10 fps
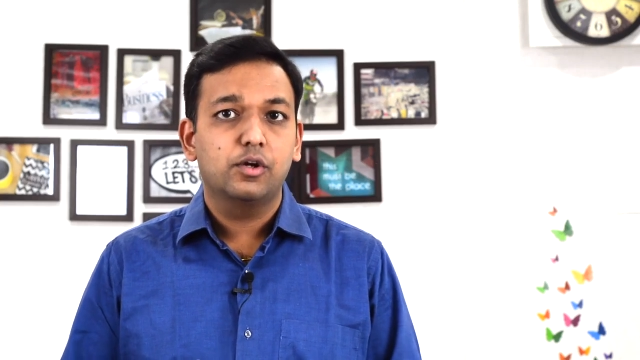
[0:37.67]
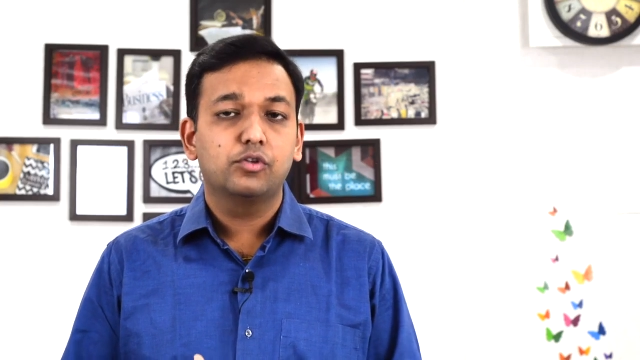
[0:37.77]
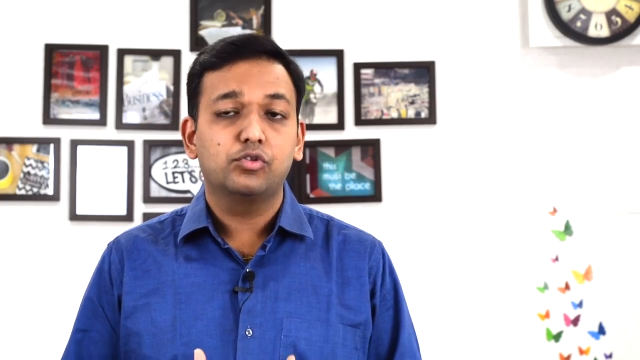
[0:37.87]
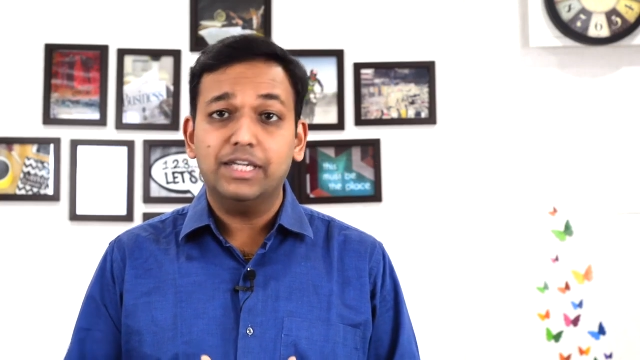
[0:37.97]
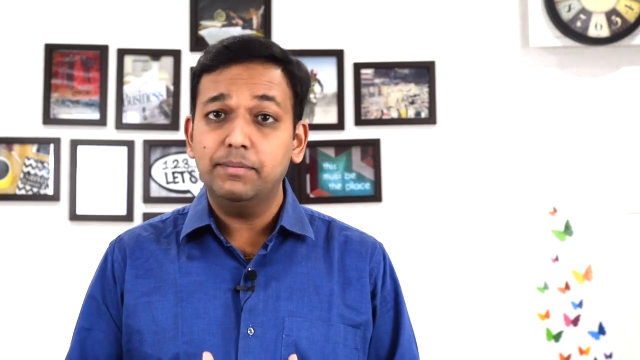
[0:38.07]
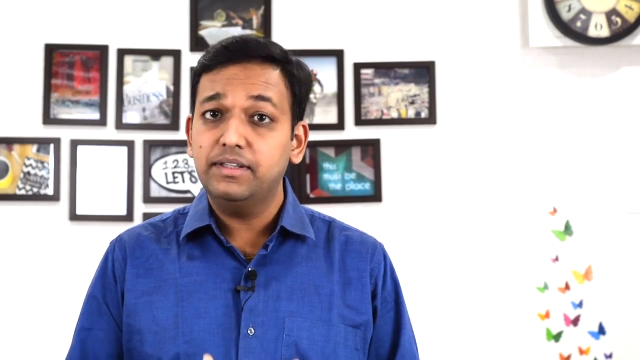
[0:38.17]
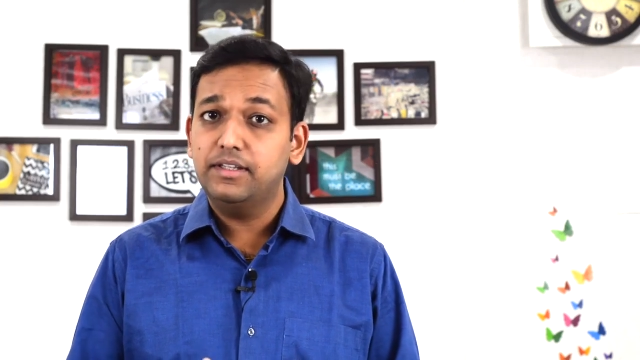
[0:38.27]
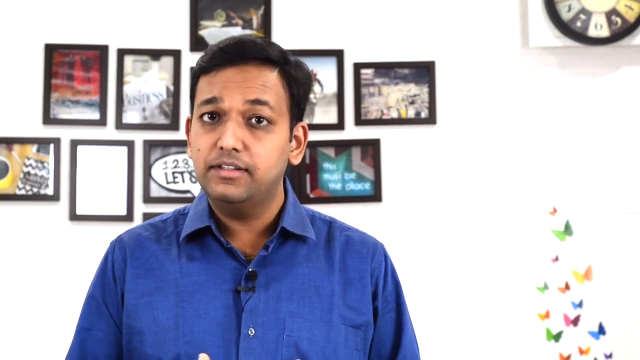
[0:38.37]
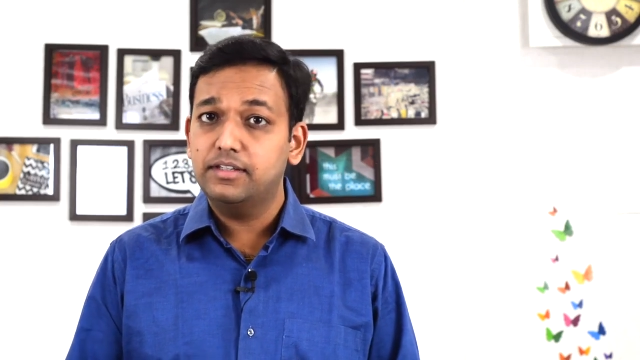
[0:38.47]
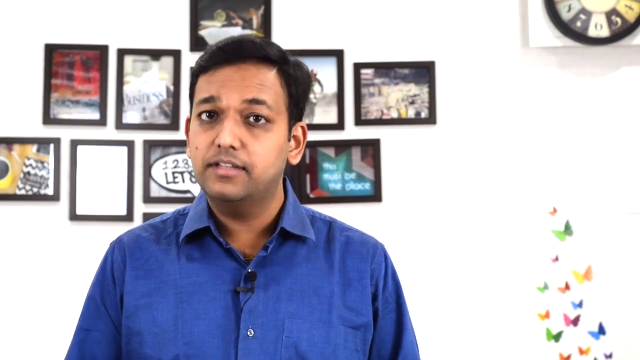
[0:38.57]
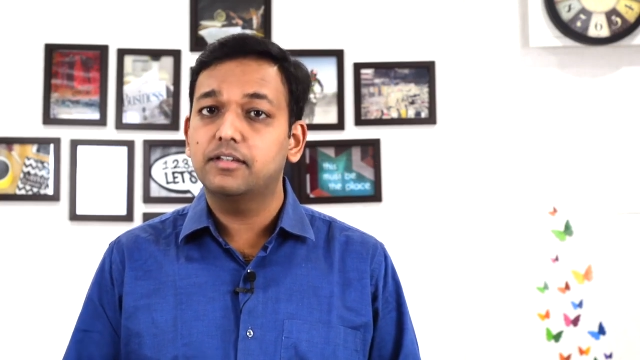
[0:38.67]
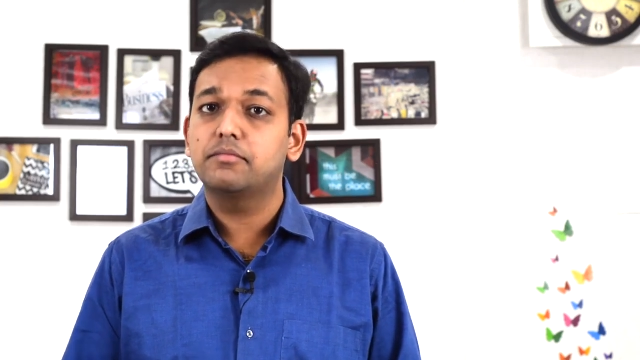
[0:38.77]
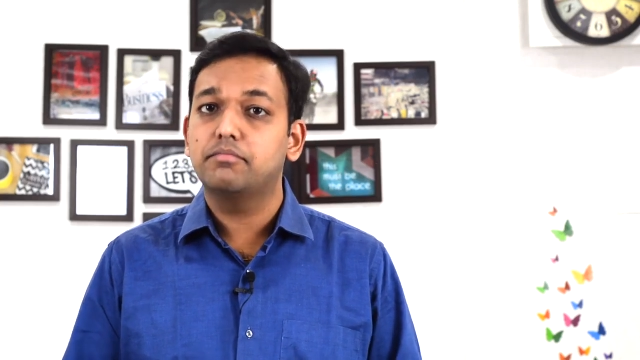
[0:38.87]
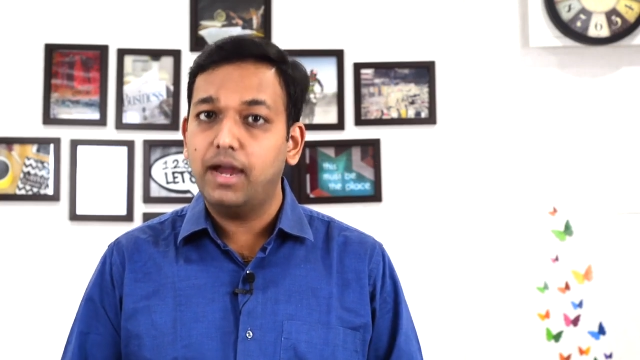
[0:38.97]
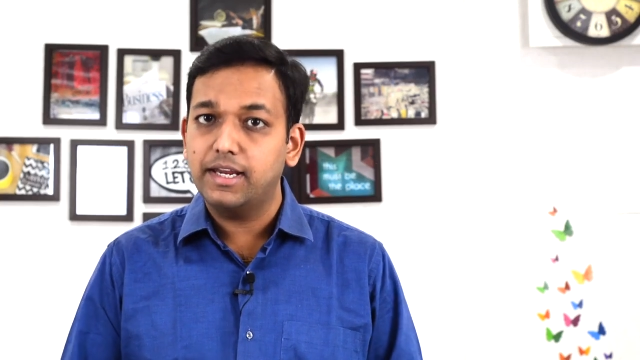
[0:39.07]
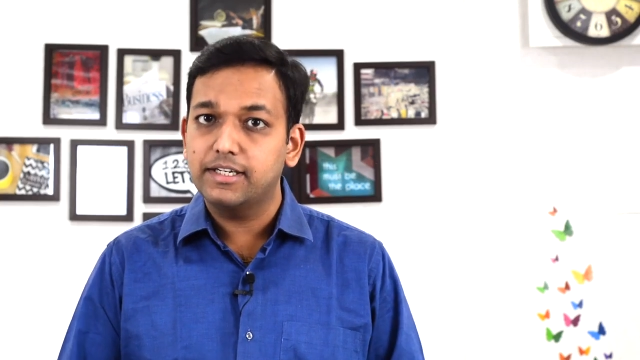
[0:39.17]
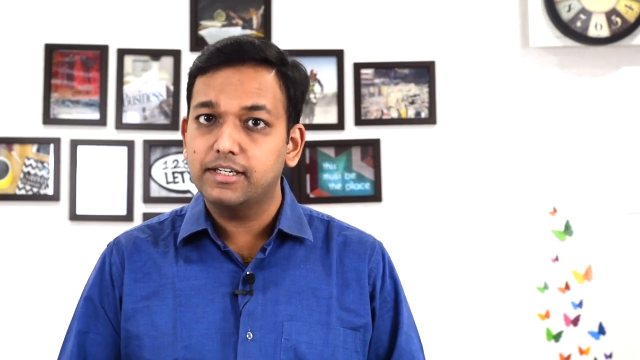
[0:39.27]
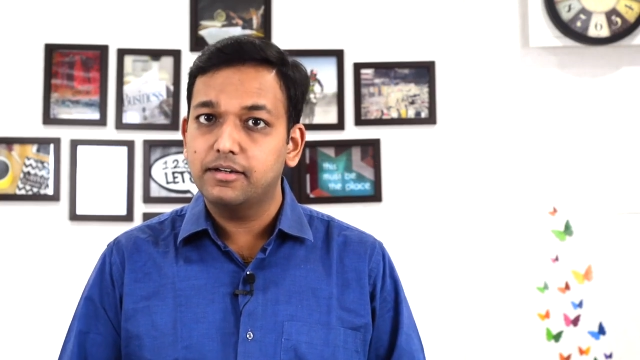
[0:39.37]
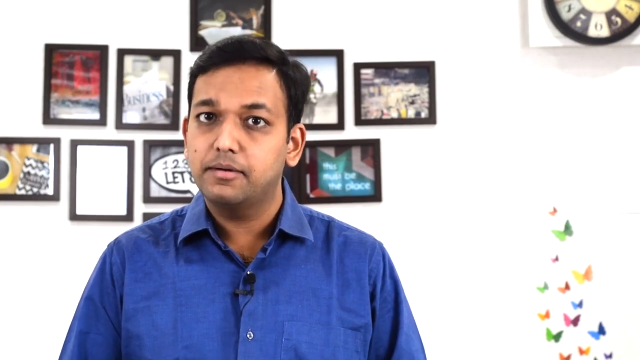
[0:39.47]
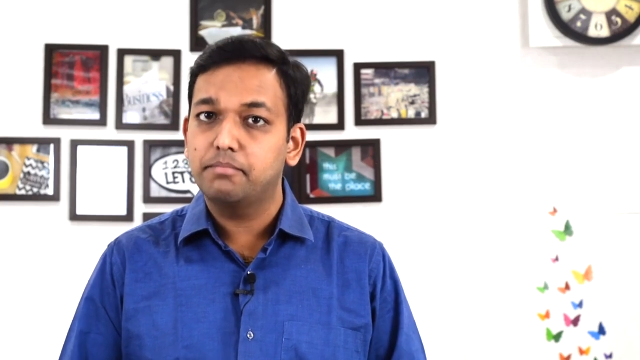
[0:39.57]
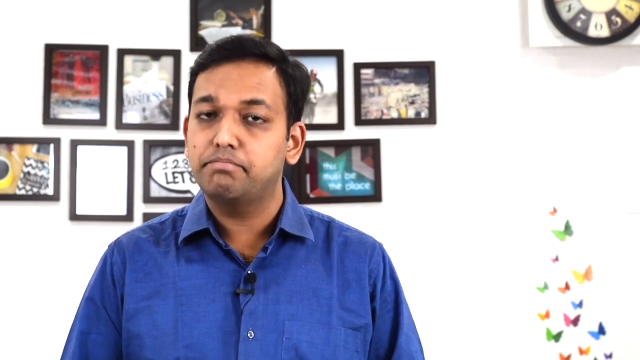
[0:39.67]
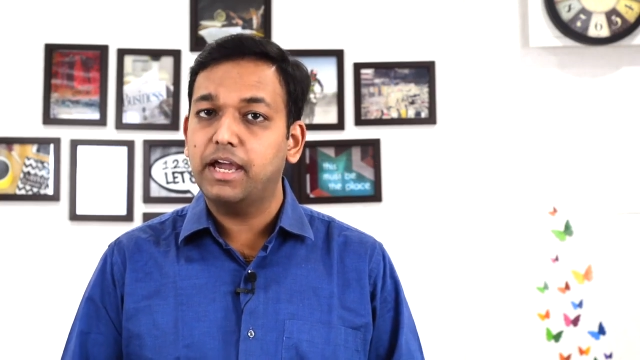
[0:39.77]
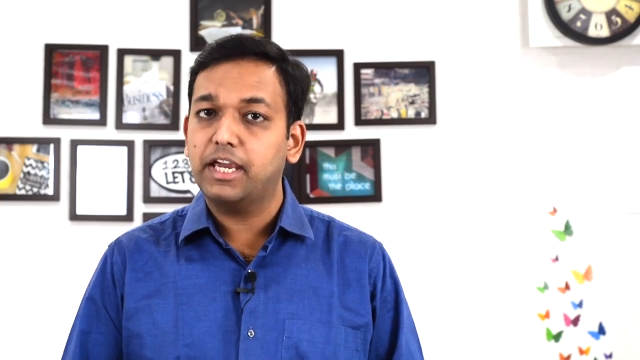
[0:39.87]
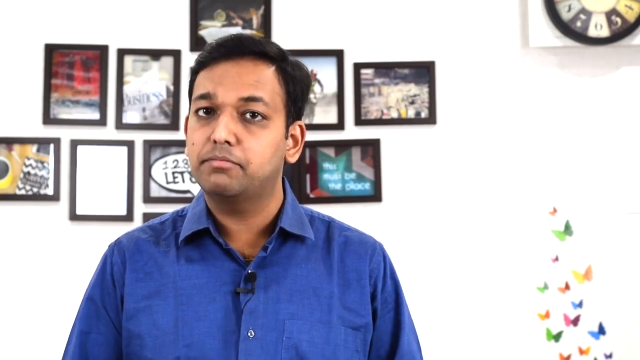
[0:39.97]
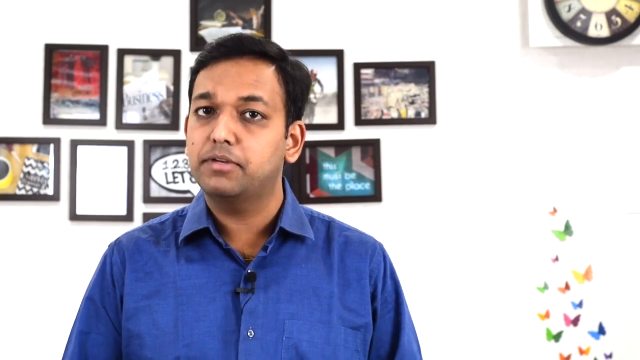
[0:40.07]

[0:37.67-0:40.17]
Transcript: So keeping these things in mind, Packet